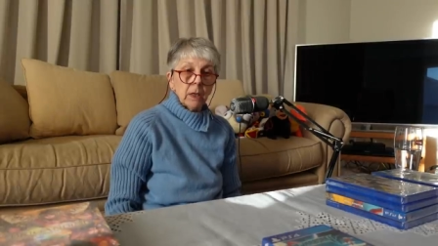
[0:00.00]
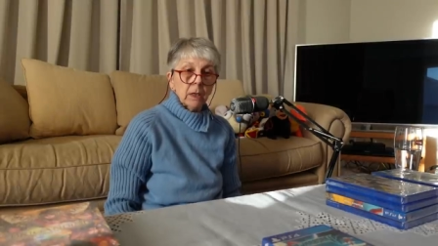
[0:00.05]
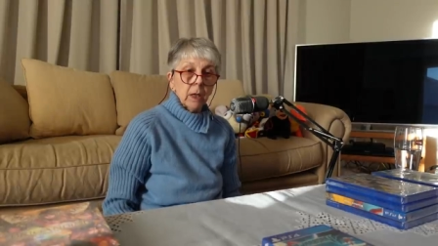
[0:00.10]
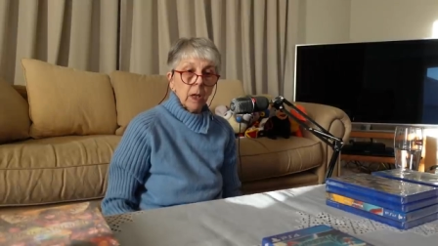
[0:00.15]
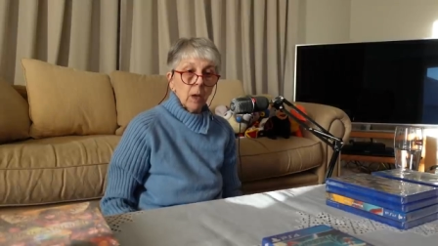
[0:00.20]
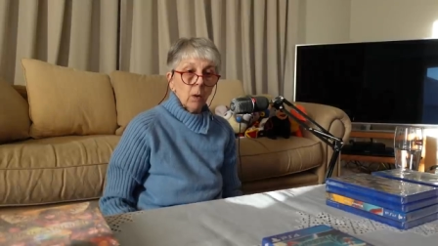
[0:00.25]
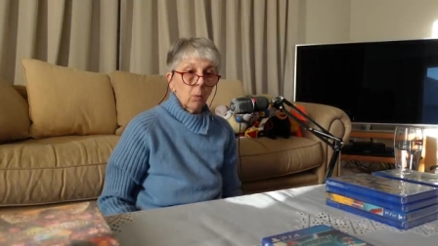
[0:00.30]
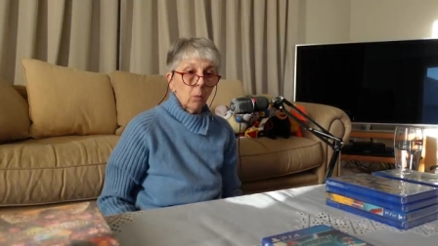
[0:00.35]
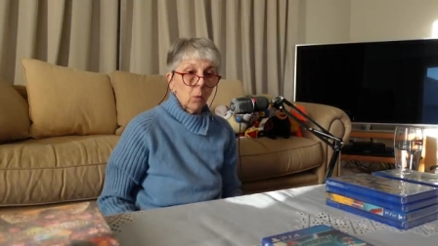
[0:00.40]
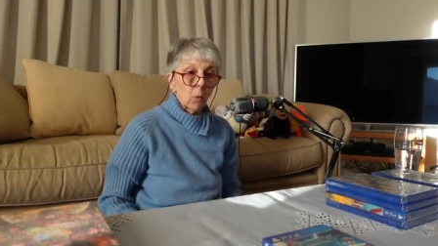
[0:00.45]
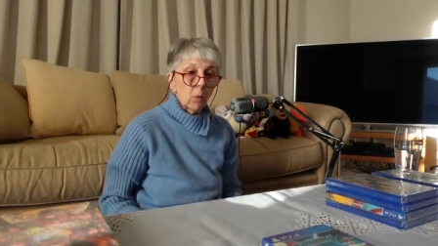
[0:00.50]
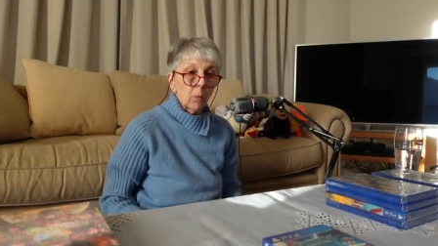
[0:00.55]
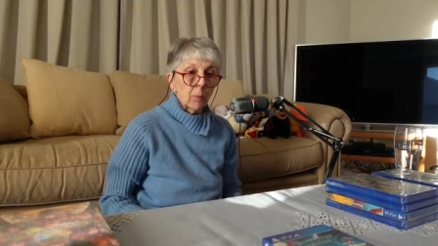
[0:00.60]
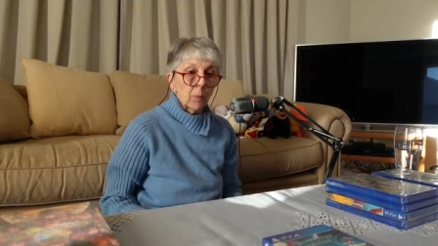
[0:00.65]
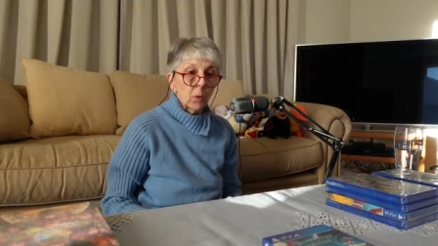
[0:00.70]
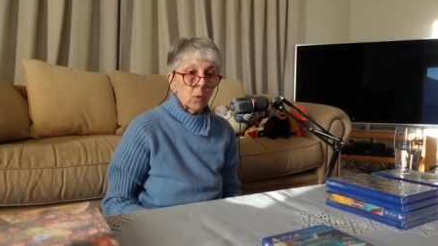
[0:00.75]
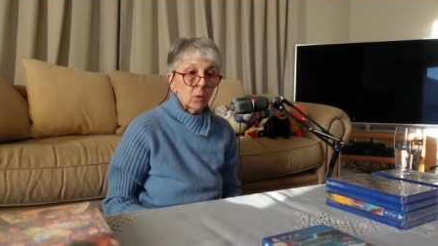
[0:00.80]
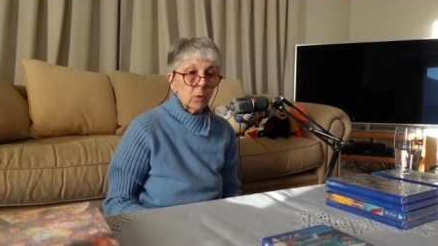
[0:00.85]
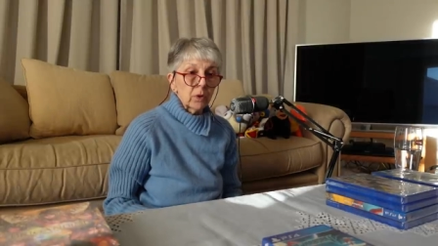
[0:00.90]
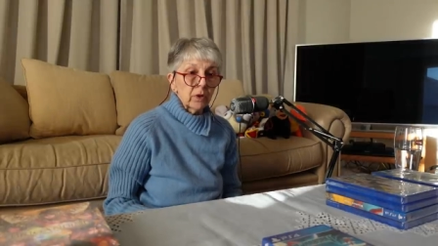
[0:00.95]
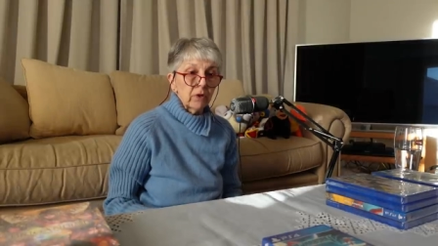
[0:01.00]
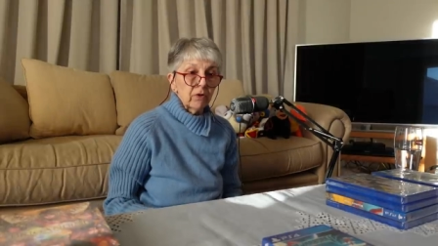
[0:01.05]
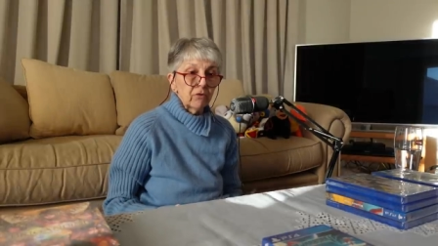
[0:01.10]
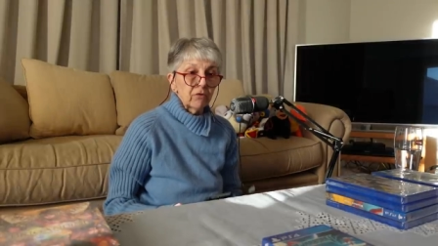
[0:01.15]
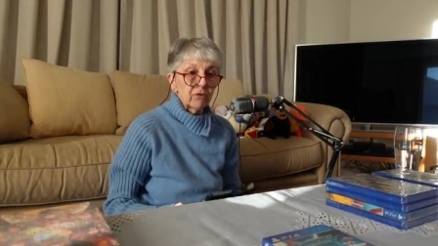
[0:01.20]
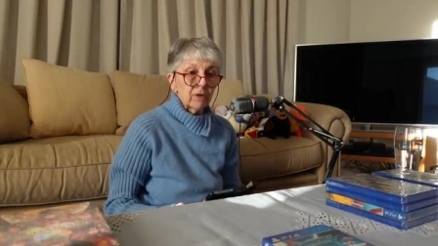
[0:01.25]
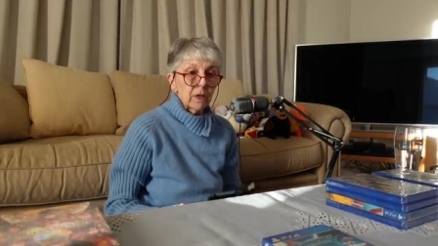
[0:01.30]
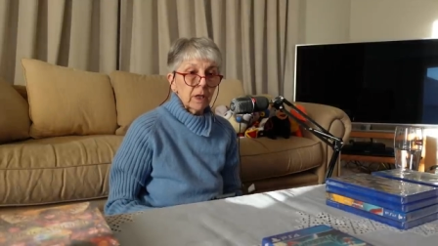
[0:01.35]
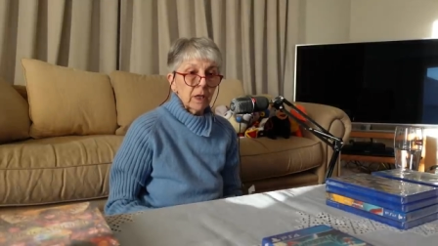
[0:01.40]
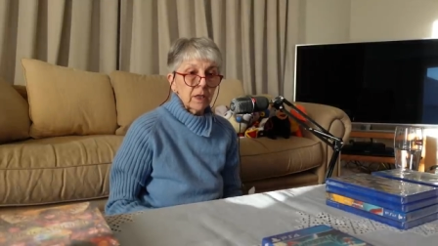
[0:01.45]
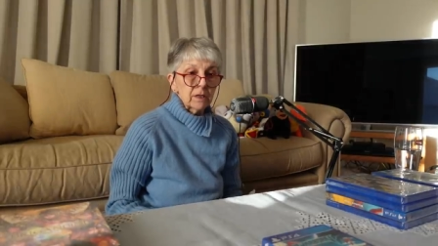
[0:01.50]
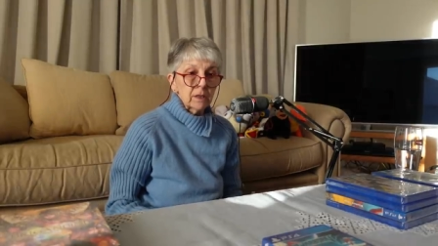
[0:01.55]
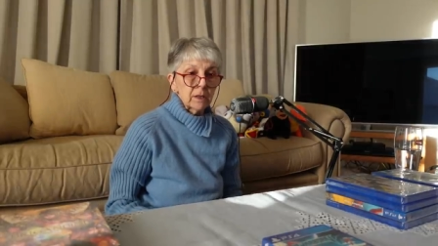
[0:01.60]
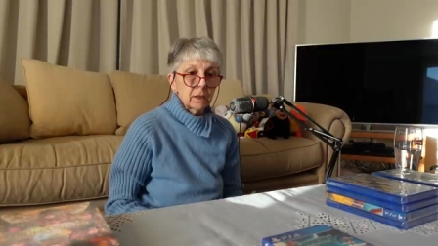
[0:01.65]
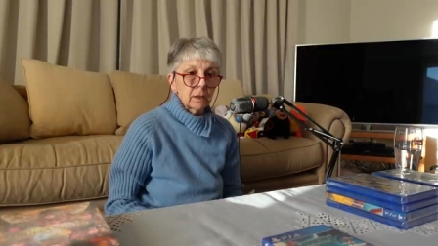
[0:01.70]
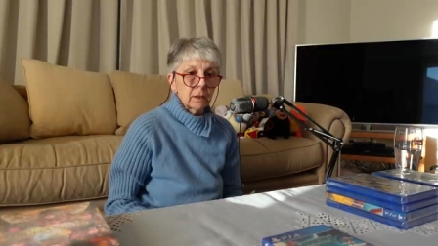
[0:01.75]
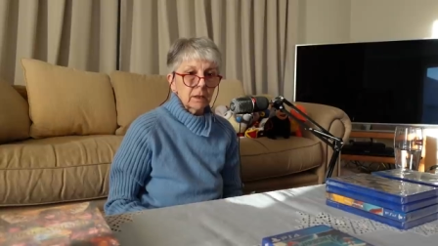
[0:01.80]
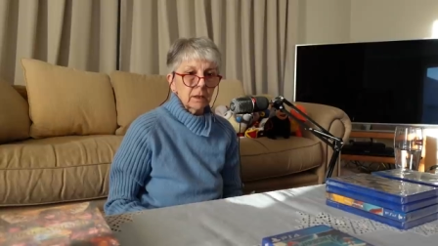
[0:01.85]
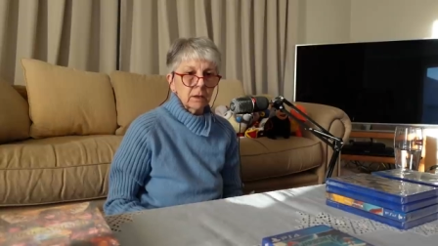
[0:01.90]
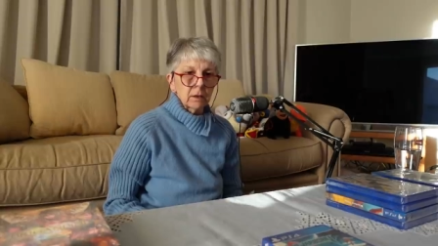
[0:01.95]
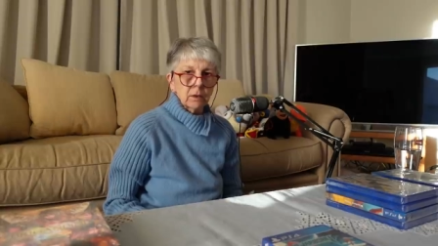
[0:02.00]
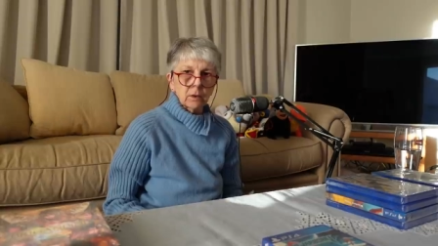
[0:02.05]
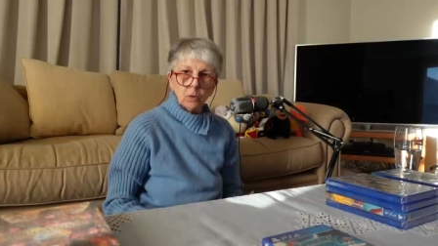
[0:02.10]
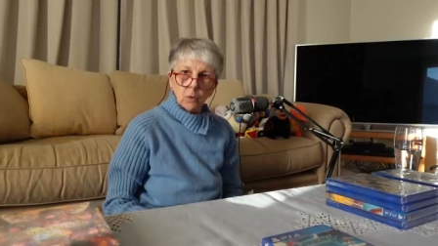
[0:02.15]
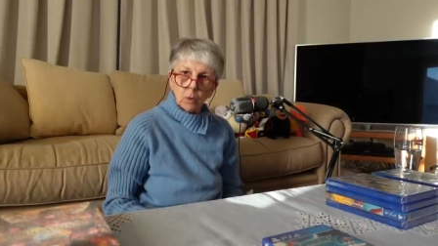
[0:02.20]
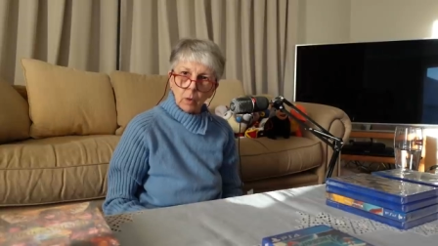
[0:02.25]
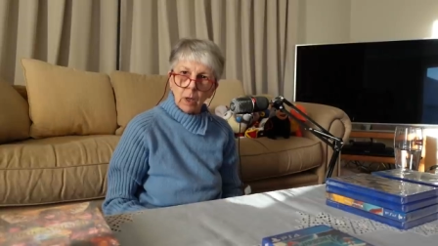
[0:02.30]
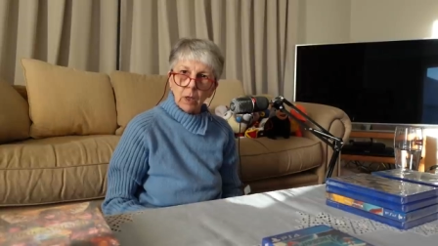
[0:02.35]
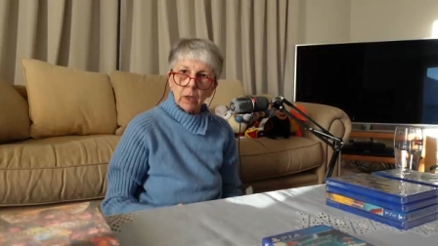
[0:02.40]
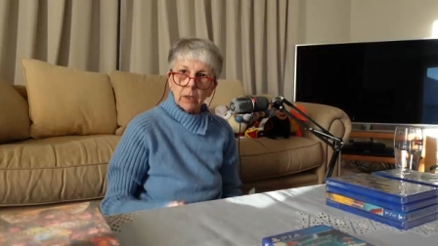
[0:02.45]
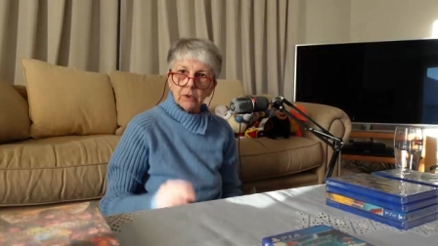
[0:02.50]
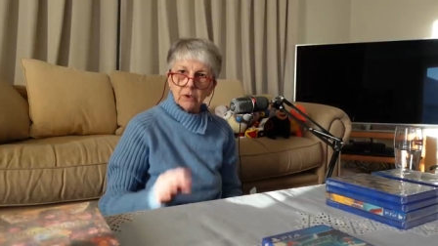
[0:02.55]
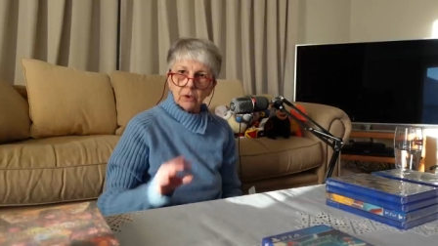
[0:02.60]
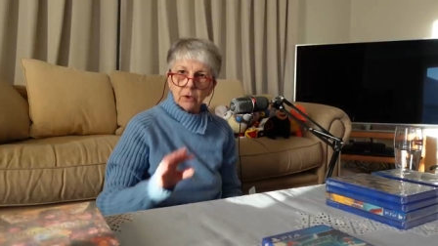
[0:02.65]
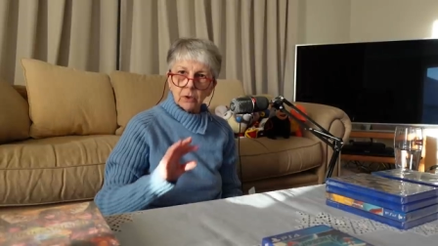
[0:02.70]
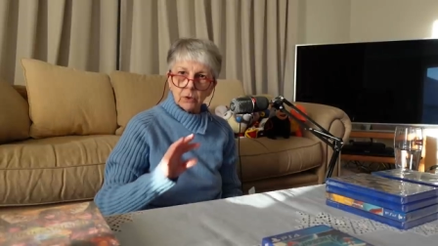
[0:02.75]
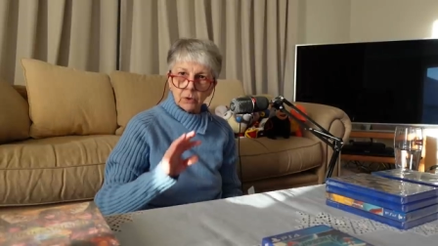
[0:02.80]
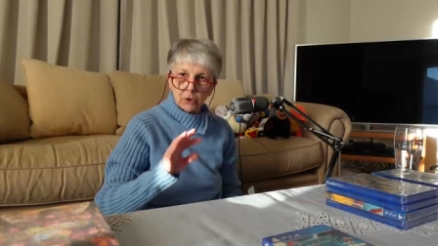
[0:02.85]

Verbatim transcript: Now Warborn is another quite